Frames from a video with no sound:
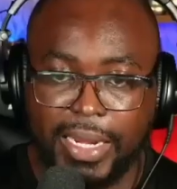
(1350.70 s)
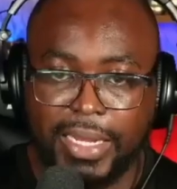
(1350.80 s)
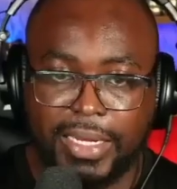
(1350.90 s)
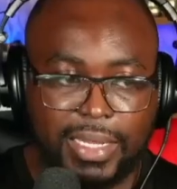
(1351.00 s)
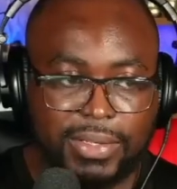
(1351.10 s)

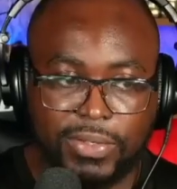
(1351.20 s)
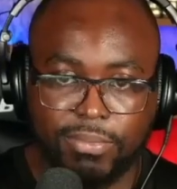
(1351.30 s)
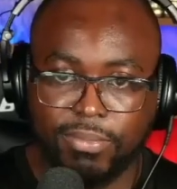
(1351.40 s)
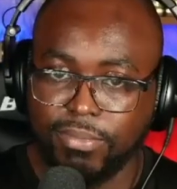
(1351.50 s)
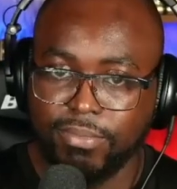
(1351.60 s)
it is
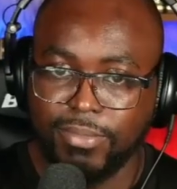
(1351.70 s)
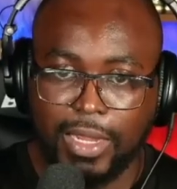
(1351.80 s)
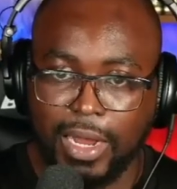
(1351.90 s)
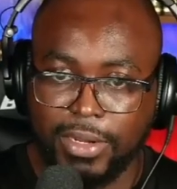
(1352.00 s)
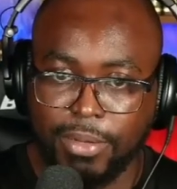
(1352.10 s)

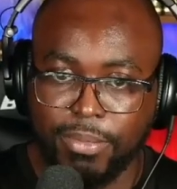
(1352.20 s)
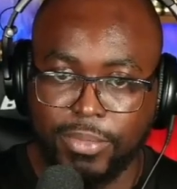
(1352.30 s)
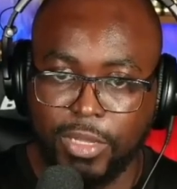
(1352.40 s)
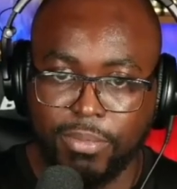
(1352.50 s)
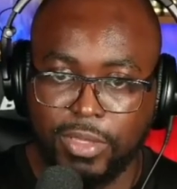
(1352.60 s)
God the,
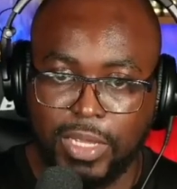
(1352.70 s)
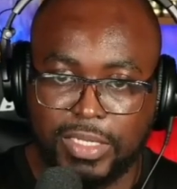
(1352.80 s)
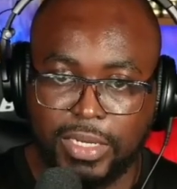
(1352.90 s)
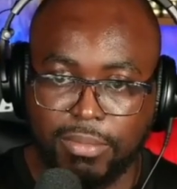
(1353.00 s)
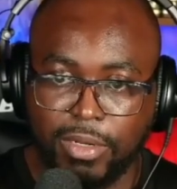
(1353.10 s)
the
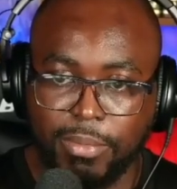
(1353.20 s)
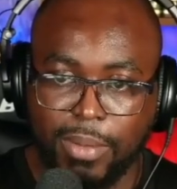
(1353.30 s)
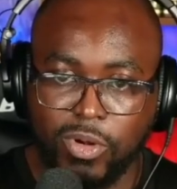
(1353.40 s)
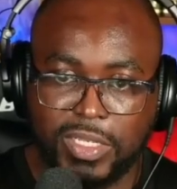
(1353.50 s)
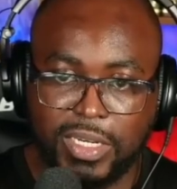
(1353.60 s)
doesn't the
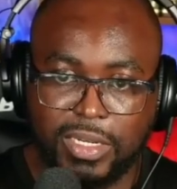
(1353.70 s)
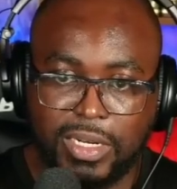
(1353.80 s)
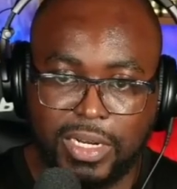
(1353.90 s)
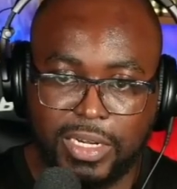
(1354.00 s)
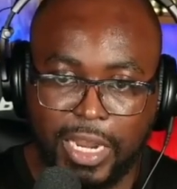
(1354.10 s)
Bible doesn't
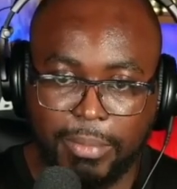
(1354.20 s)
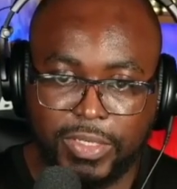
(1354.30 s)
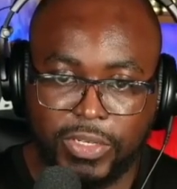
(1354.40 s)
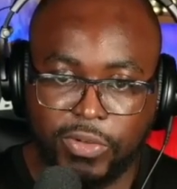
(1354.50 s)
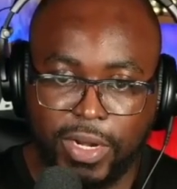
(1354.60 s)
condemn
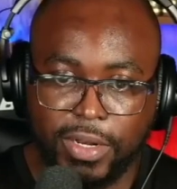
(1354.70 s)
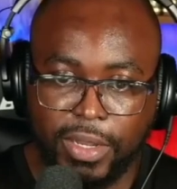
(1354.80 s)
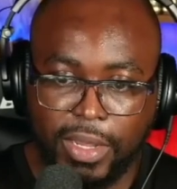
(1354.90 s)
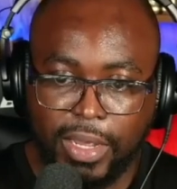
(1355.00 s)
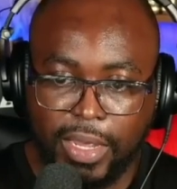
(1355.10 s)
sexuality.
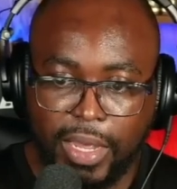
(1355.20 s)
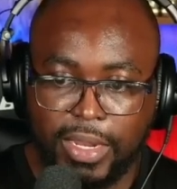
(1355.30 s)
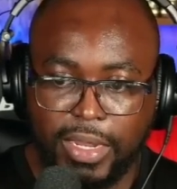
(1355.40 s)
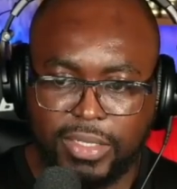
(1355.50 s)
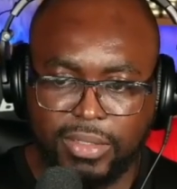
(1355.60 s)
And
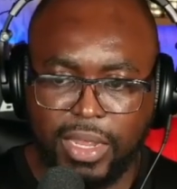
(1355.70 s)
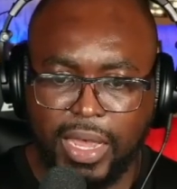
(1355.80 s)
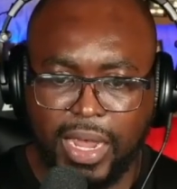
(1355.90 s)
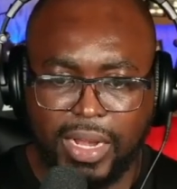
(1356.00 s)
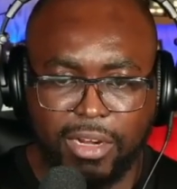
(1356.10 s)
they they
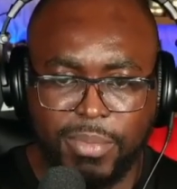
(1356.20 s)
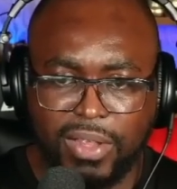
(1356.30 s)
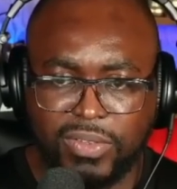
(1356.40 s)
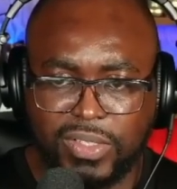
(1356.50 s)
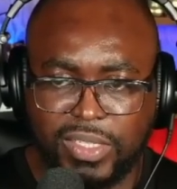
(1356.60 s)
highlight
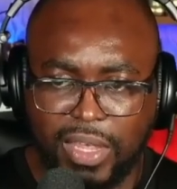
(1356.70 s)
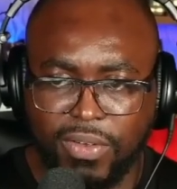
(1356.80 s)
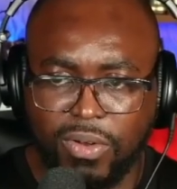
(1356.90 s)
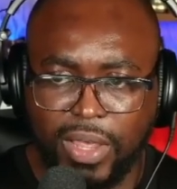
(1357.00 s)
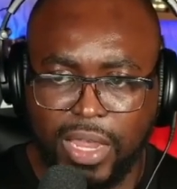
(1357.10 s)
about
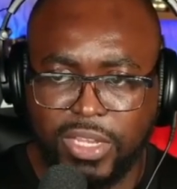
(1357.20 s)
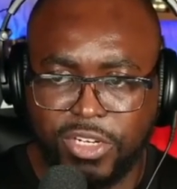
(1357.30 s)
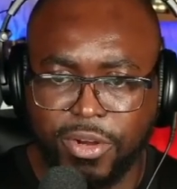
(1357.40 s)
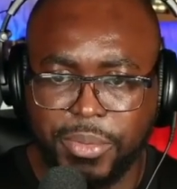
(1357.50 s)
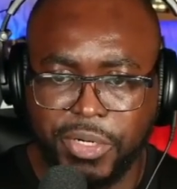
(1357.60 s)
seven or eight
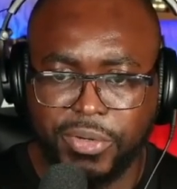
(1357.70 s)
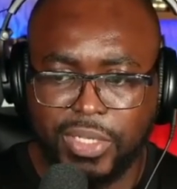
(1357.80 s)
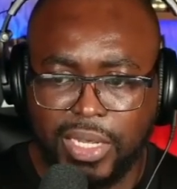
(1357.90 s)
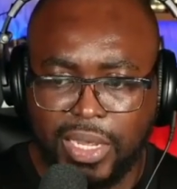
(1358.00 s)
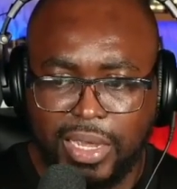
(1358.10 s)

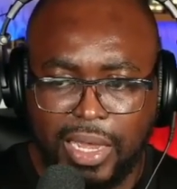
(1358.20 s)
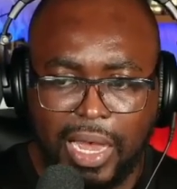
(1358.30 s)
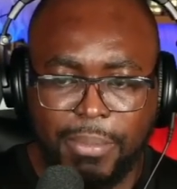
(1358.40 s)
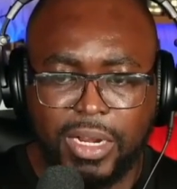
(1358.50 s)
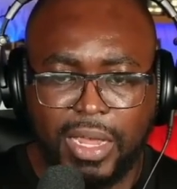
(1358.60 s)
scriptures.
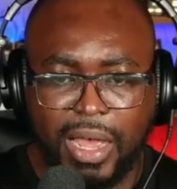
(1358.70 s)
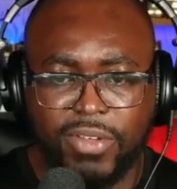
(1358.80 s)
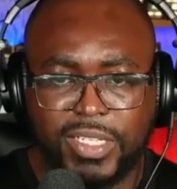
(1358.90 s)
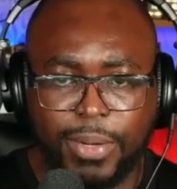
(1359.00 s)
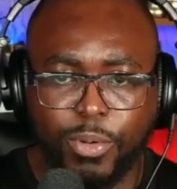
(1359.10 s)
I'm gonna have
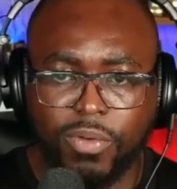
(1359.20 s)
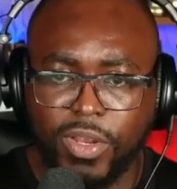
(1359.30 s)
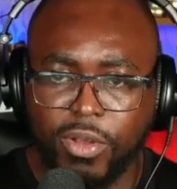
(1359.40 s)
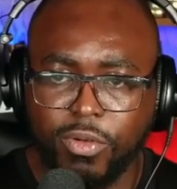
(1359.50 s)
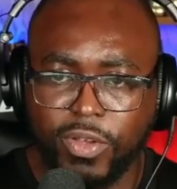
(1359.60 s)
a separate
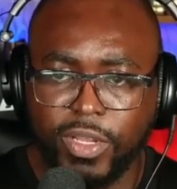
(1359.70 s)
video for